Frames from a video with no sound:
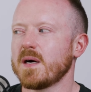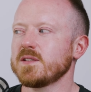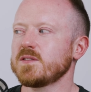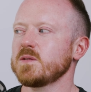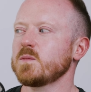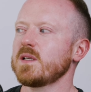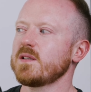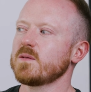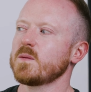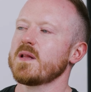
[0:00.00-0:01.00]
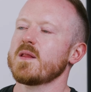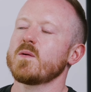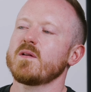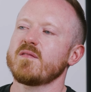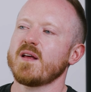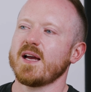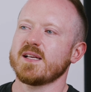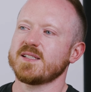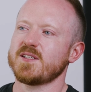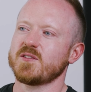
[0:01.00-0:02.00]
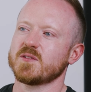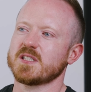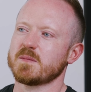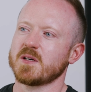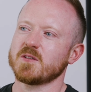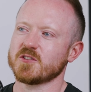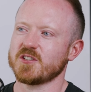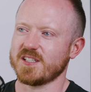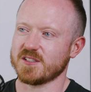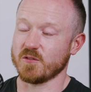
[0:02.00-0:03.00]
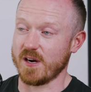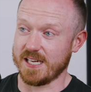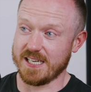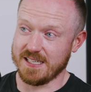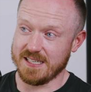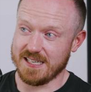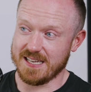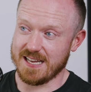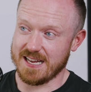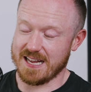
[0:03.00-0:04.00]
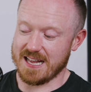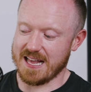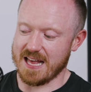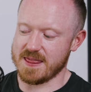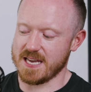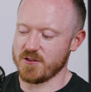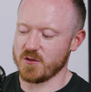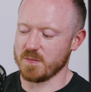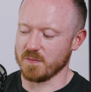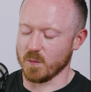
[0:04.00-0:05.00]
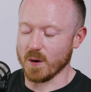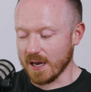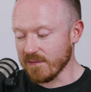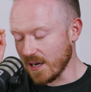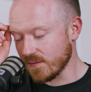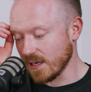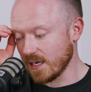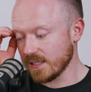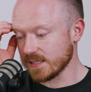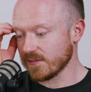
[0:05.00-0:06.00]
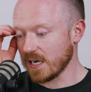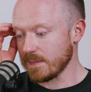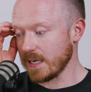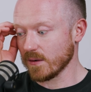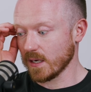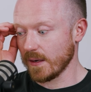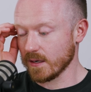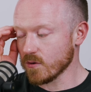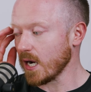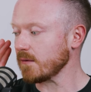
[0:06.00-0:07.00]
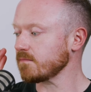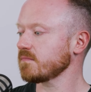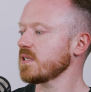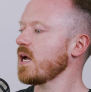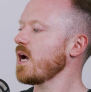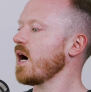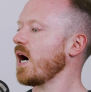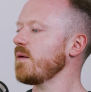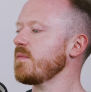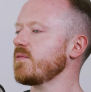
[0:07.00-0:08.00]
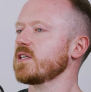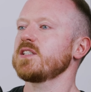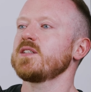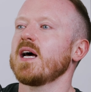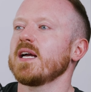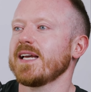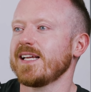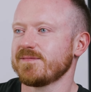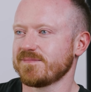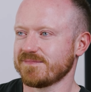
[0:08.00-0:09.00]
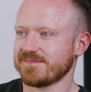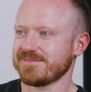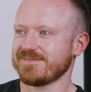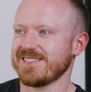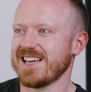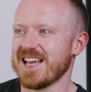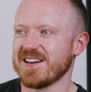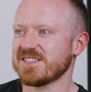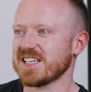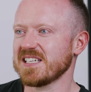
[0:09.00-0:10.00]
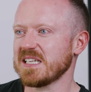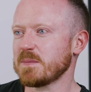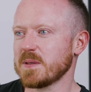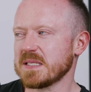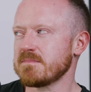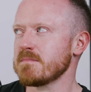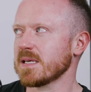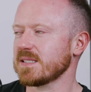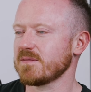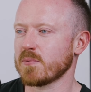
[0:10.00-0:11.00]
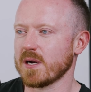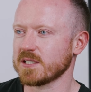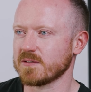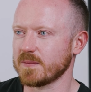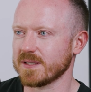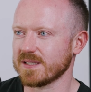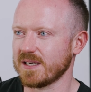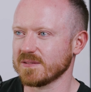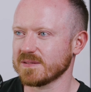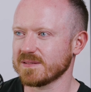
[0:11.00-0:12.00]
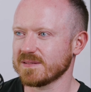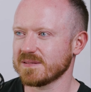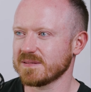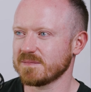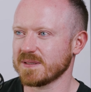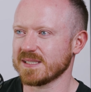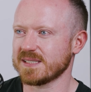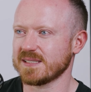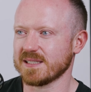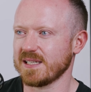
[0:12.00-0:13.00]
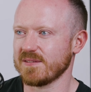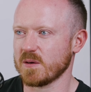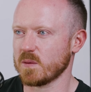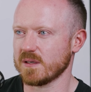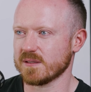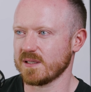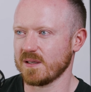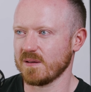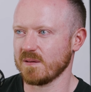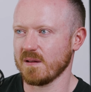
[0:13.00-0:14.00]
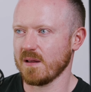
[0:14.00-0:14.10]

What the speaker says: I do wonder whether all of that is in your subconscious already. And then what I've done is I've come out going, right, I'm never going to do that again. And I've suddenly put this massive pressure on myself, because suddenly if I want to,